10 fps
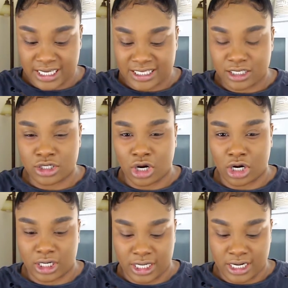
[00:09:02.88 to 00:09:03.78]
isn't
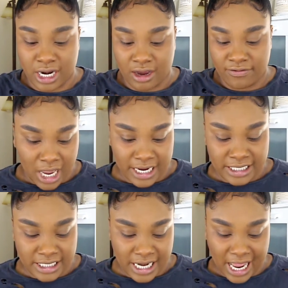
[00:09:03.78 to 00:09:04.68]
dark enough.
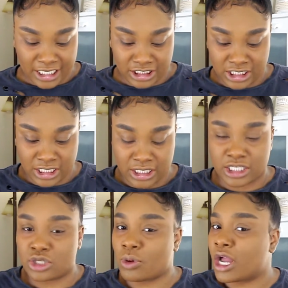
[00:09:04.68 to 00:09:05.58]

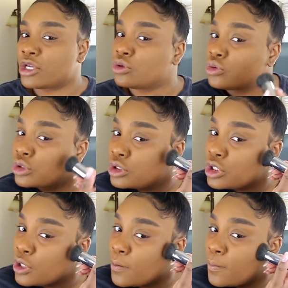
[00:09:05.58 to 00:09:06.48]
This is why I use
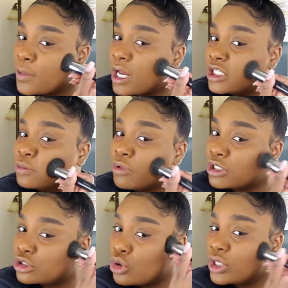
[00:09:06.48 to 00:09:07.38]
the
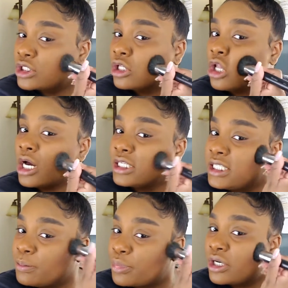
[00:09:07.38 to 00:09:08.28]
Espresso. It's a lot
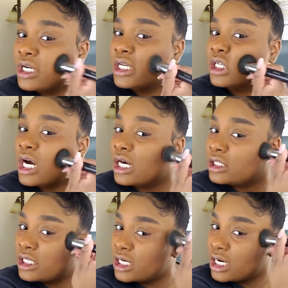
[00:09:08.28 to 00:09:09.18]
deeper in
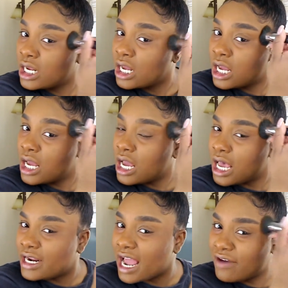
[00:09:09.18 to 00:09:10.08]
color.
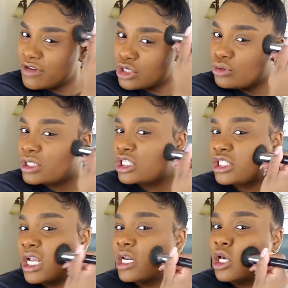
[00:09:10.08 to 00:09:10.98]
And I haven't used this
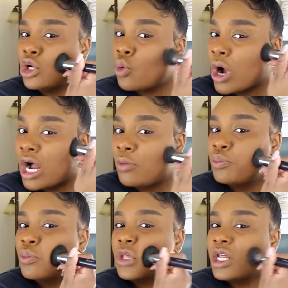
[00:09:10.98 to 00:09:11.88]
shade in a
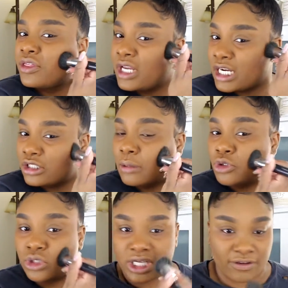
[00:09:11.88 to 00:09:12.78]
while, and I think I stopped
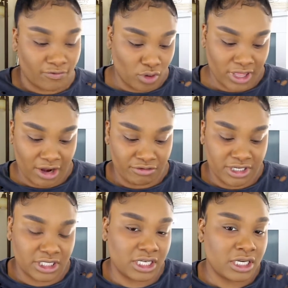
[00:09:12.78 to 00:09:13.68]
using it for that
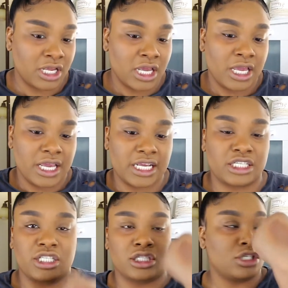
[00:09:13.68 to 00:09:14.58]
reason.
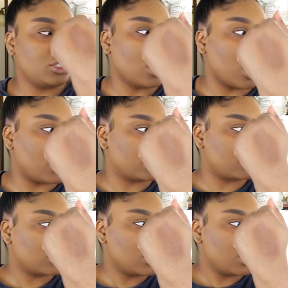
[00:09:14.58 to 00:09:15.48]
It's just not